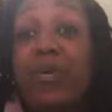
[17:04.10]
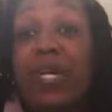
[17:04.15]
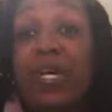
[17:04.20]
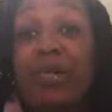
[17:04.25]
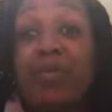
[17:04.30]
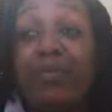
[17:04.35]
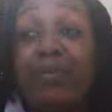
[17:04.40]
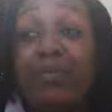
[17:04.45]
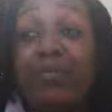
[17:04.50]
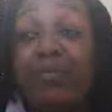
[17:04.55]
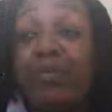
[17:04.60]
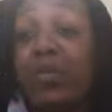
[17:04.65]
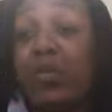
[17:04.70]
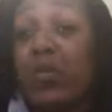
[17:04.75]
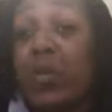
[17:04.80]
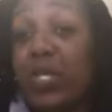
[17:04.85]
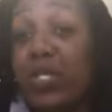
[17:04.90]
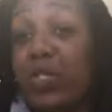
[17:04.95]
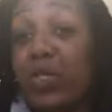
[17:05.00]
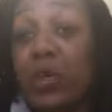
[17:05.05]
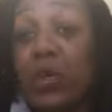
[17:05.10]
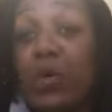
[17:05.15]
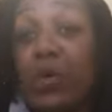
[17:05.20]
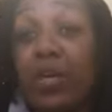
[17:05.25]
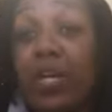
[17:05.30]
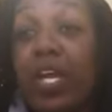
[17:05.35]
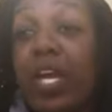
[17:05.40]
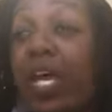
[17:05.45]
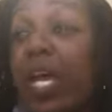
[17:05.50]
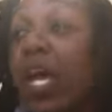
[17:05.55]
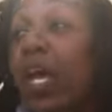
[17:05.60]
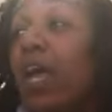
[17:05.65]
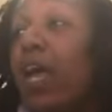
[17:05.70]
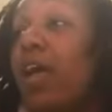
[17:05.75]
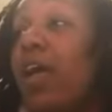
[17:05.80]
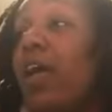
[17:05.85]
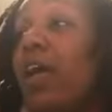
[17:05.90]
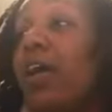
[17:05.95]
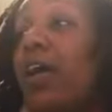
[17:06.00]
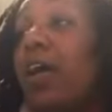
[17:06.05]
whatever. Quick story.
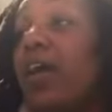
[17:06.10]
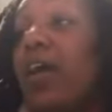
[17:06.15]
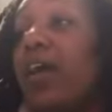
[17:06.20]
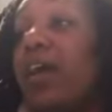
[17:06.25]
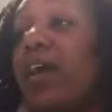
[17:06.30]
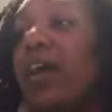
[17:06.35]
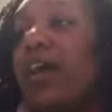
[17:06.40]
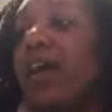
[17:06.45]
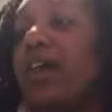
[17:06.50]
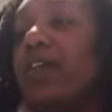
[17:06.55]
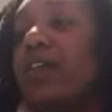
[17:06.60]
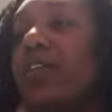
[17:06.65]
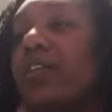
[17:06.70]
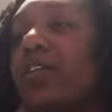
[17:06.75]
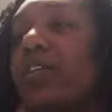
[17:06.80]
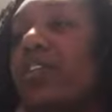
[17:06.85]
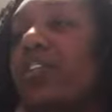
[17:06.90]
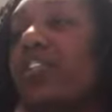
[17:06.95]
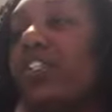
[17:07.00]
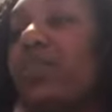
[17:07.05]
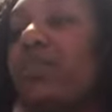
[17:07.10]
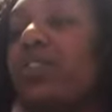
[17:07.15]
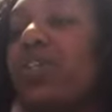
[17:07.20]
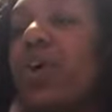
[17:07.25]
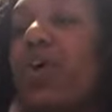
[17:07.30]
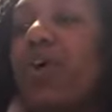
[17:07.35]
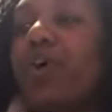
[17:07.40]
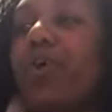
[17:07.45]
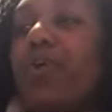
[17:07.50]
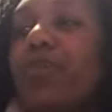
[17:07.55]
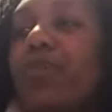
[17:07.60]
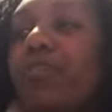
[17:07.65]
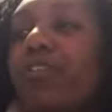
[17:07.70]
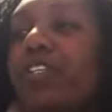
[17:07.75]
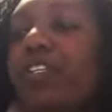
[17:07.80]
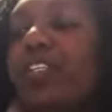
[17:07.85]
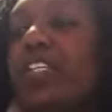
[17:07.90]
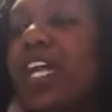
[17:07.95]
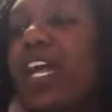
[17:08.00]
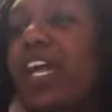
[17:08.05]
And she was all
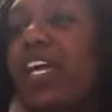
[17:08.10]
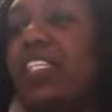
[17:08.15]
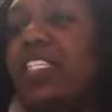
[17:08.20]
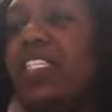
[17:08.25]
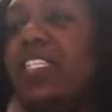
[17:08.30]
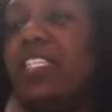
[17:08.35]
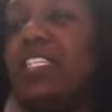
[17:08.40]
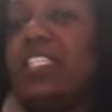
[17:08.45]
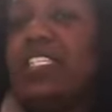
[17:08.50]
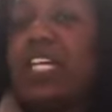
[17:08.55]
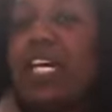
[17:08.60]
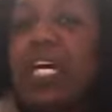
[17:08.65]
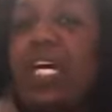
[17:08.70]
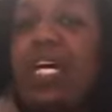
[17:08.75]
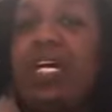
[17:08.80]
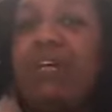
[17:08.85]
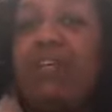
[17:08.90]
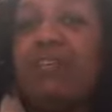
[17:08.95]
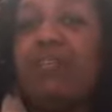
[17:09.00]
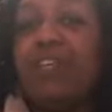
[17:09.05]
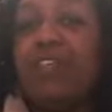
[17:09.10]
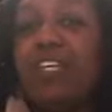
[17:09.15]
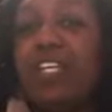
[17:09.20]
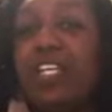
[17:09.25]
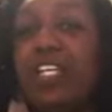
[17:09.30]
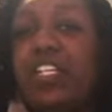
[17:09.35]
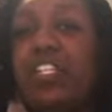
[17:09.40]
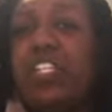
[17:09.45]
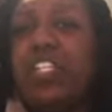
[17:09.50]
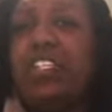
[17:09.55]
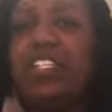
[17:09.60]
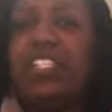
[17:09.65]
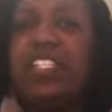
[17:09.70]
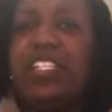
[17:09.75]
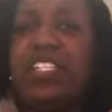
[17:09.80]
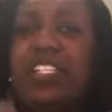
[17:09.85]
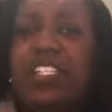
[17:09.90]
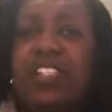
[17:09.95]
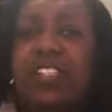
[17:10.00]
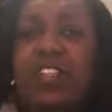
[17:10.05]
dancing and stuff. And then she
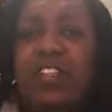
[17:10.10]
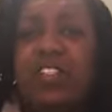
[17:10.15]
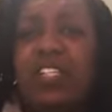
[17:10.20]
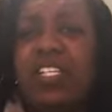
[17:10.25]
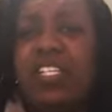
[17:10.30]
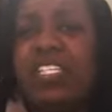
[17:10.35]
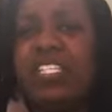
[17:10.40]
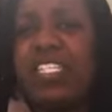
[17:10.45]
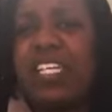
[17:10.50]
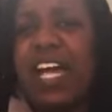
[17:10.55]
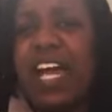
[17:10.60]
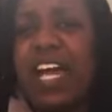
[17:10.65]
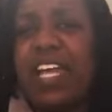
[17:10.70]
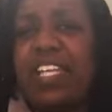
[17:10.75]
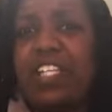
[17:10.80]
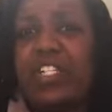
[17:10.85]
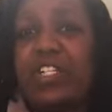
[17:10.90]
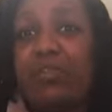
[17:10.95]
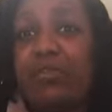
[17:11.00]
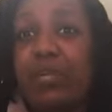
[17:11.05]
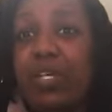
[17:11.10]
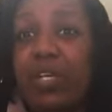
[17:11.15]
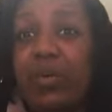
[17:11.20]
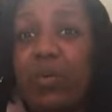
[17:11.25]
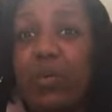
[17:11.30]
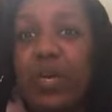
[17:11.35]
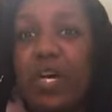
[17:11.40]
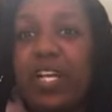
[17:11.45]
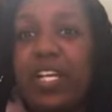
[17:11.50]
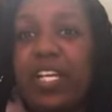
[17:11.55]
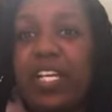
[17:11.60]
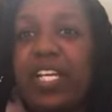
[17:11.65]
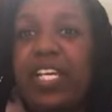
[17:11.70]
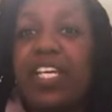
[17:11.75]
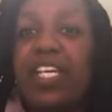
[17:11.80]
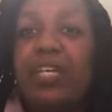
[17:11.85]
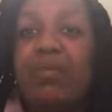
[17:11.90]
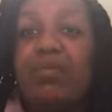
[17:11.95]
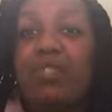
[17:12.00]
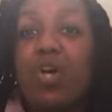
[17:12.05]
looked at this guy that she really wanted,
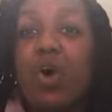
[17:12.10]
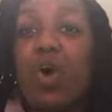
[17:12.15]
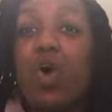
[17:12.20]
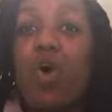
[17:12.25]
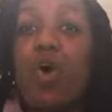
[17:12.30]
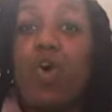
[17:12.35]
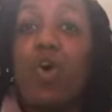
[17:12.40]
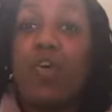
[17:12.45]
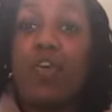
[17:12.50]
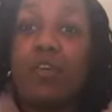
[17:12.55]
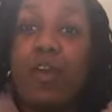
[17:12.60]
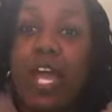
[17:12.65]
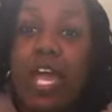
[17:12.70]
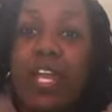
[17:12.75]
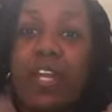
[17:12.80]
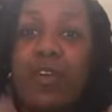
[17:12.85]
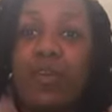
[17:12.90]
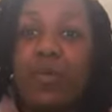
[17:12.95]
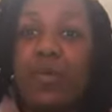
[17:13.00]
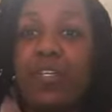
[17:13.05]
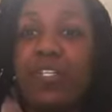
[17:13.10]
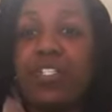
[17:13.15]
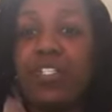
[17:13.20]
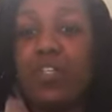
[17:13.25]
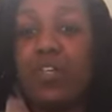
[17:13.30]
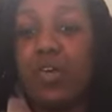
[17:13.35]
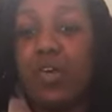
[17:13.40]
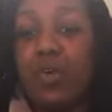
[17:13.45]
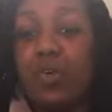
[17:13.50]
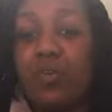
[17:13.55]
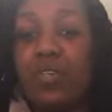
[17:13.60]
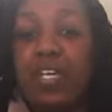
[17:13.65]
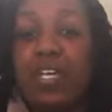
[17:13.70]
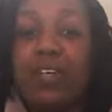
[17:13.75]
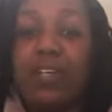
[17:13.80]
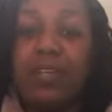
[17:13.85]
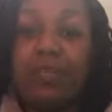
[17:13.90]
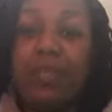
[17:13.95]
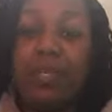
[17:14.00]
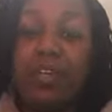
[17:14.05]
and he was all grinding on this girl
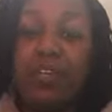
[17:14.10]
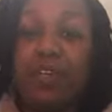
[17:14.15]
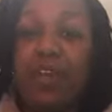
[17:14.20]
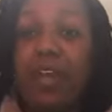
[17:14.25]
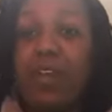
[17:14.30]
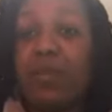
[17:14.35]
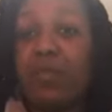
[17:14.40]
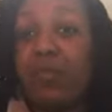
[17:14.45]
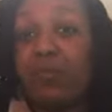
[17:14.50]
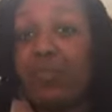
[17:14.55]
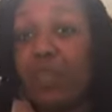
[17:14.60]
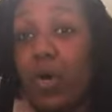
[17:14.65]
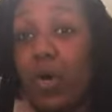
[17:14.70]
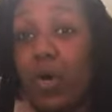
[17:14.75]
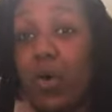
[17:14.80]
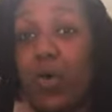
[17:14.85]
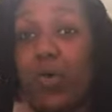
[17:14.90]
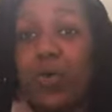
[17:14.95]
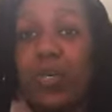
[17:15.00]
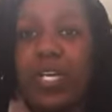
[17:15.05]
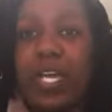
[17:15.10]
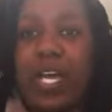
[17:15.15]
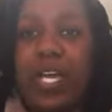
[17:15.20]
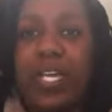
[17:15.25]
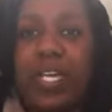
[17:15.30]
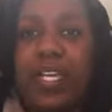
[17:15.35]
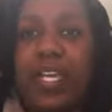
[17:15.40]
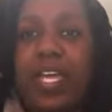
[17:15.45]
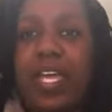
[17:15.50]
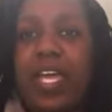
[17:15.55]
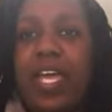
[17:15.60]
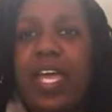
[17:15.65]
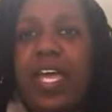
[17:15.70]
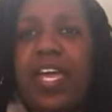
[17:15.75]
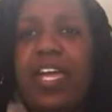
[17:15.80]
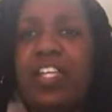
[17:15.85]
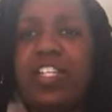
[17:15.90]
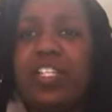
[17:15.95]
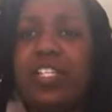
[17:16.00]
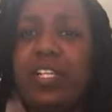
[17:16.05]
that he'd been grinding with the whole night.
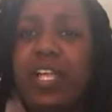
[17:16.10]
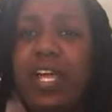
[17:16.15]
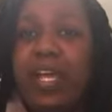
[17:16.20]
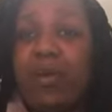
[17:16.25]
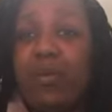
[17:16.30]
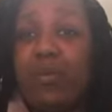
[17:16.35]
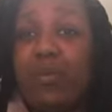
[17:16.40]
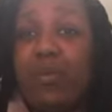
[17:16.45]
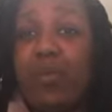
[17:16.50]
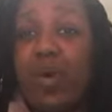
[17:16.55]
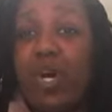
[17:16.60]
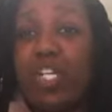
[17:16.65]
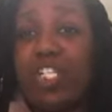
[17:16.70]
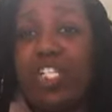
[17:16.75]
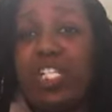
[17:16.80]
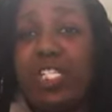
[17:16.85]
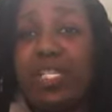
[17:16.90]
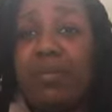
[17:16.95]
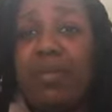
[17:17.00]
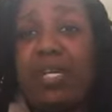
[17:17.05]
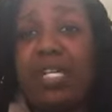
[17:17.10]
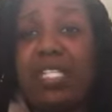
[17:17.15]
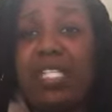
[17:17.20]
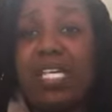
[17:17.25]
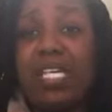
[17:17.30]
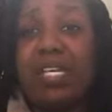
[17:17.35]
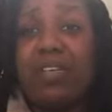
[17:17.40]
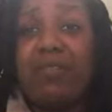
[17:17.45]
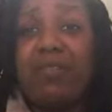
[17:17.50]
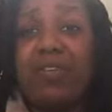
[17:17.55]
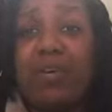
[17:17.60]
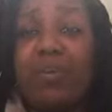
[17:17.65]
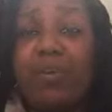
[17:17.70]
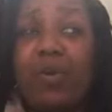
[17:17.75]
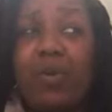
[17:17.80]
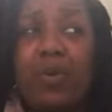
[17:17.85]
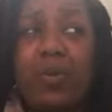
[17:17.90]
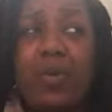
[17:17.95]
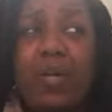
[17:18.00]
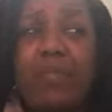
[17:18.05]
And she like, watch this, I'm about to take him from
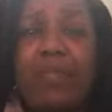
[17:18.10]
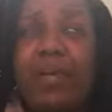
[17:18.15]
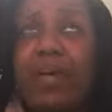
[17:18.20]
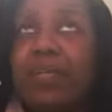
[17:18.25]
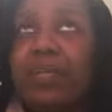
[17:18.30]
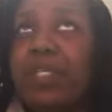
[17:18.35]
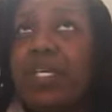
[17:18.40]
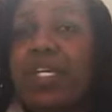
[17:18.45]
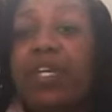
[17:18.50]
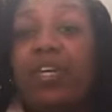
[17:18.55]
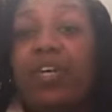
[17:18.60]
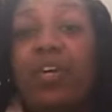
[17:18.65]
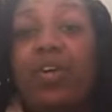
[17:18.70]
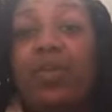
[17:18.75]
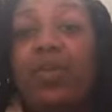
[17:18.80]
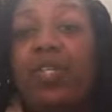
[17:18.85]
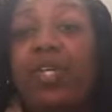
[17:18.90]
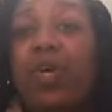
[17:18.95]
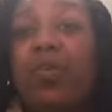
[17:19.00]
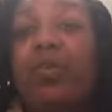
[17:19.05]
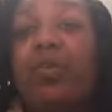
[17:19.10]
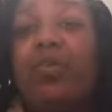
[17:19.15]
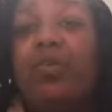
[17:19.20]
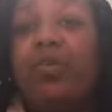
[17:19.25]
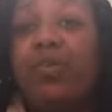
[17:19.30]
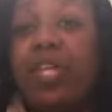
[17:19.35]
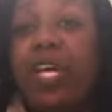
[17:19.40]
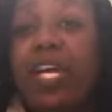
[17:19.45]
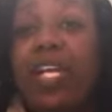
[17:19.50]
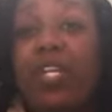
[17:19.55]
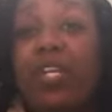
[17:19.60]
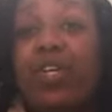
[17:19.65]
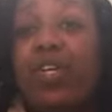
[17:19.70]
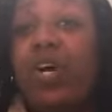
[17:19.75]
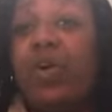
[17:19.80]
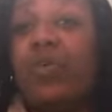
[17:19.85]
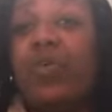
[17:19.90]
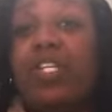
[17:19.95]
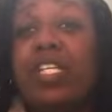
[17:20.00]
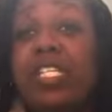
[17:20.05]
her or whatever. I was like, girl, don't do that. You
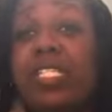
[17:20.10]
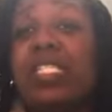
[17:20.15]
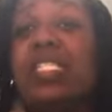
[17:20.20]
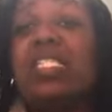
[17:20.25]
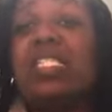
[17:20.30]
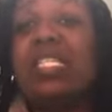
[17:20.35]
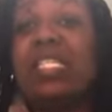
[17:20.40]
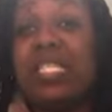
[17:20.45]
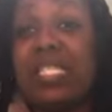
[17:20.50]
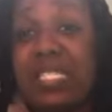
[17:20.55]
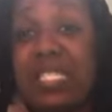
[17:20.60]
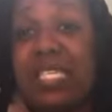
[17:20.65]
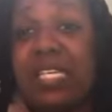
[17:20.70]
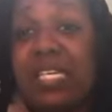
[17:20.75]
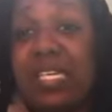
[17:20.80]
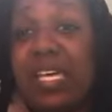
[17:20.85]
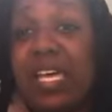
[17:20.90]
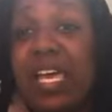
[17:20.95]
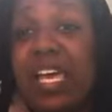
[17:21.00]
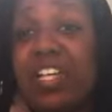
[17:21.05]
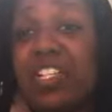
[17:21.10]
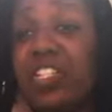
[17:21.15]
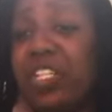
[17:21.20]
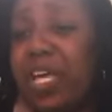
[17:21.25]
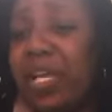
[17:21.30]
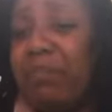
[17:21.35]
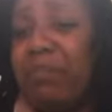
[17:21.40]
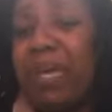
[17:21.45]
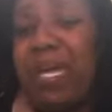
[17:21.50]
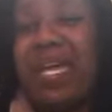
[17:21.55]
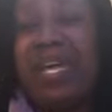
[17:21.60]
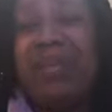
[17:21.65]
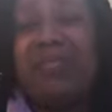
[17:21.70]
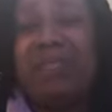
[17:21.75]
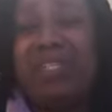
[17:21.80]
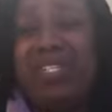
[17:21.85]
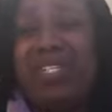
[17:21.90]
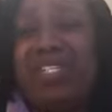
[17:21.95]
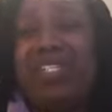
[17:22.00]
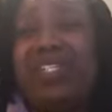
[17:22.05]
don't, this is DC. She's like, man,
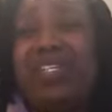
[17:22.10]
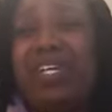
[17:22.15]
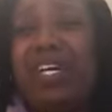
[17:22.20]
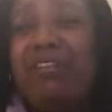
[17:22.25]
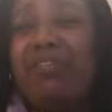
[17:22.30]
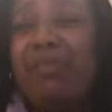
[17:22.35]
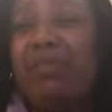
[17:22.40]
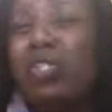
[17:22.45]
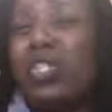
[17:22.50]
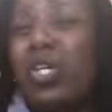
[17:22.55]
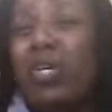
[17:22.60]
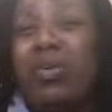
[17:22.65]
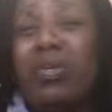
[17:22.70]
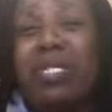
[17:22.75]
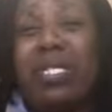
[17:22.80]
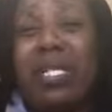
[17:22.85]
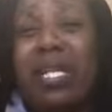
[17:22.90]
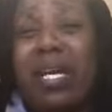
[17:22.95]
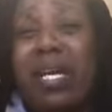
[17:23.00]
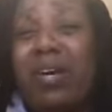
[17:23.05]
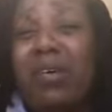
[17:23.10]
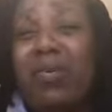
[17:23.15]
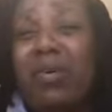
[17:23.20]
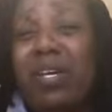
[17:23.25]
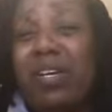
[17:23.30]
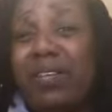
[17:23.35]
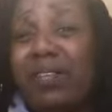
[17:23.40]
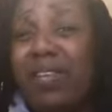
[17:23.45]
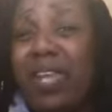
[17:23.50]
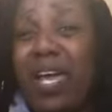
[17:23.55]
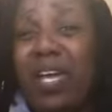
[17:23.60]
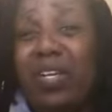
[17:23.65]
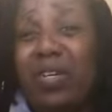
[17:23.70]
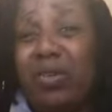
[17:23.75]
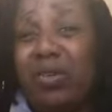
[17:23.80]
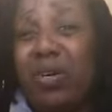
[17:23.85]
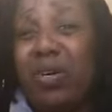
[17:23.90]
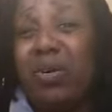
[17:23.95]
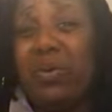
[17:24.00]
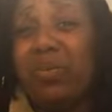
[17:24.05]
psh, I'm from Jersey. Like, I don't give, like,
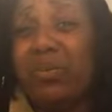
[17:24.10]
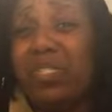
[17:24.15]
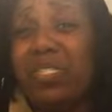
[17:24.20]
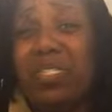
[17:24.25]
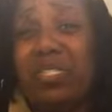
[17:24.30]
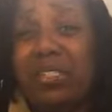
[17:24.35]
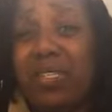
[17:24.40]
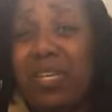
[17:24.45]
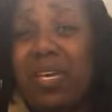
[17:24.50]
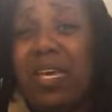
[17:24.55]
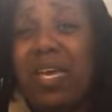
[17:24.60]
you know, it's,